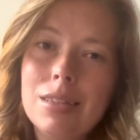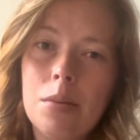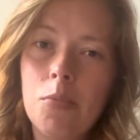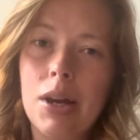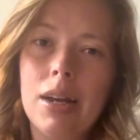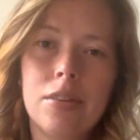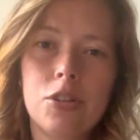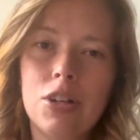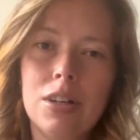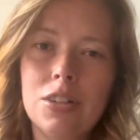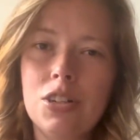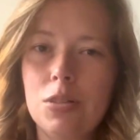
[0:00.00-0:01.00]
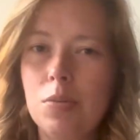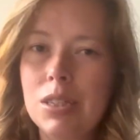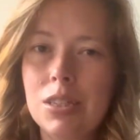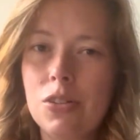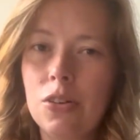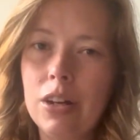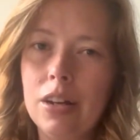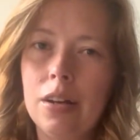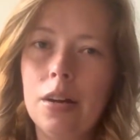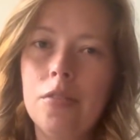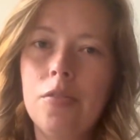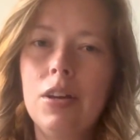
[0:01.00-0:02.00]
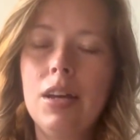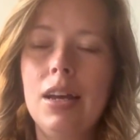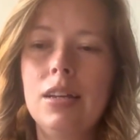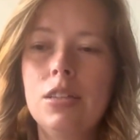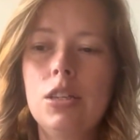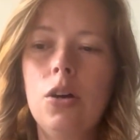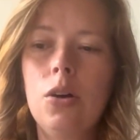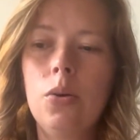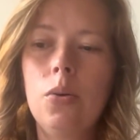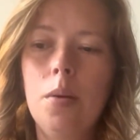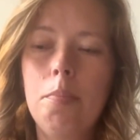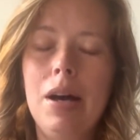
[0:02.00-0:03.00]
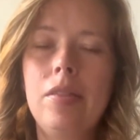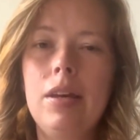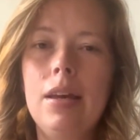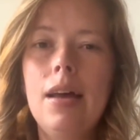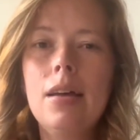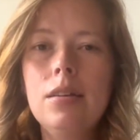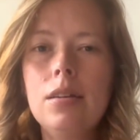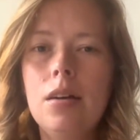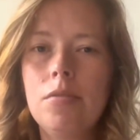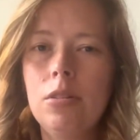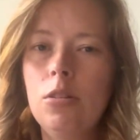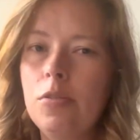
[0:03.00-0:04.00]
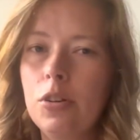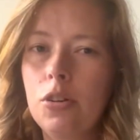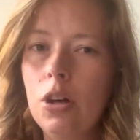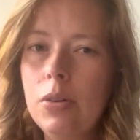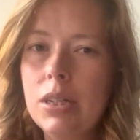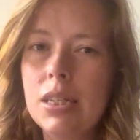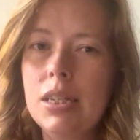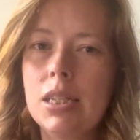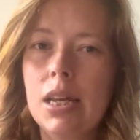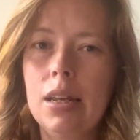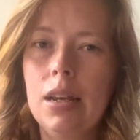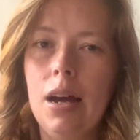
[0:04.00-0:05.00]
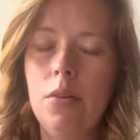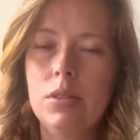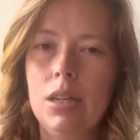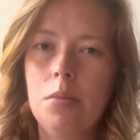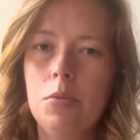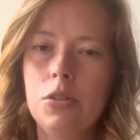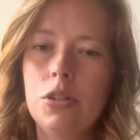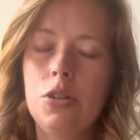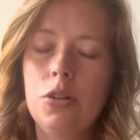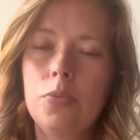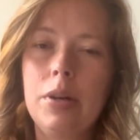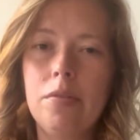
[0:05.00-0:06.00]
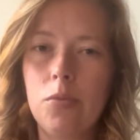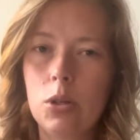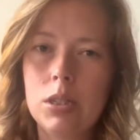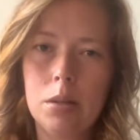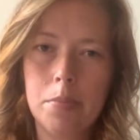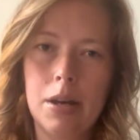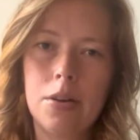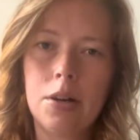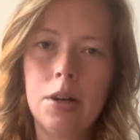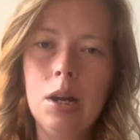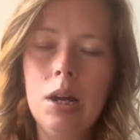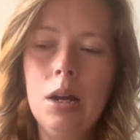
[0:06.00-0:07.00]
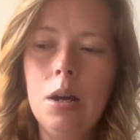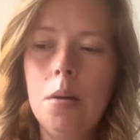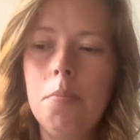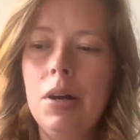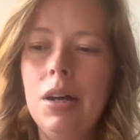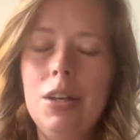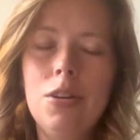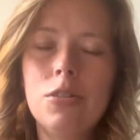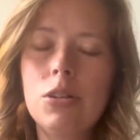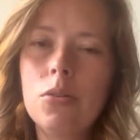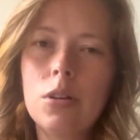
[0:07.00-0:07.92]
same way, the trellis just wasn't sturdy enough. And so by the end of the loofah growing season, I was able to reinforce it better. But don't